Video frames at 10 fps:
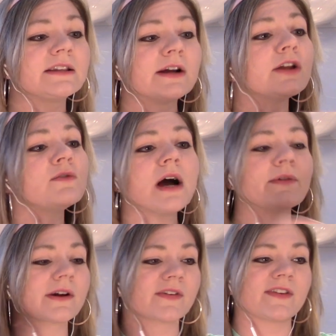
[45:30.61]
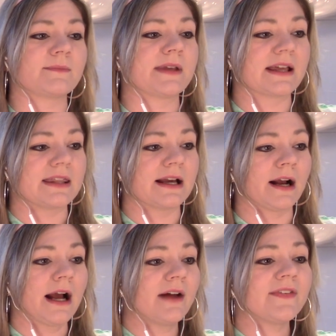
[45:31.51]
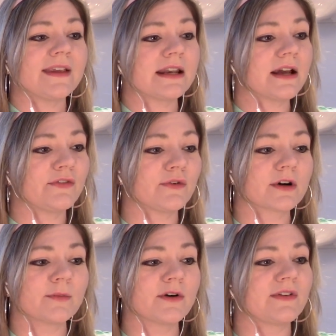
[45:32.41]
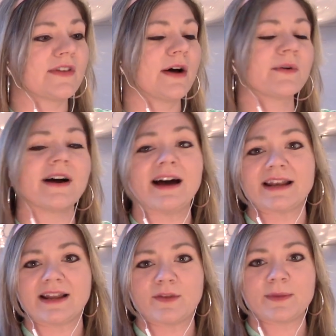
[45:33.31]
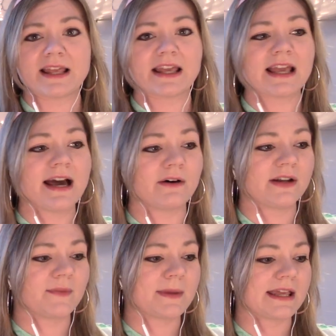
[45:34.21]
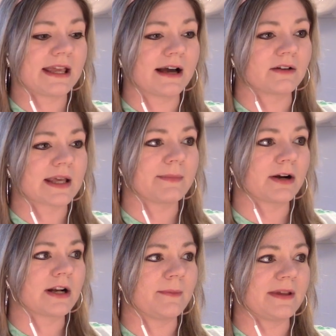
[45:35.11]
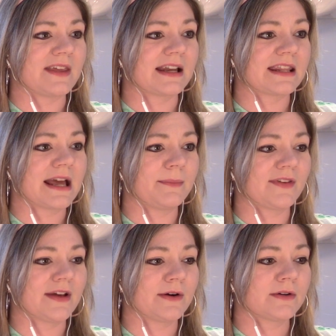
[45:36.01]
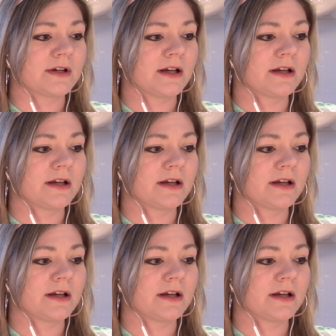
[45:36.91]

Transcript: There, you know there's something in there. I've seen enough horror movies. Oh, God, and it's peeking out. It's peeking out. That better not be the end of the episode.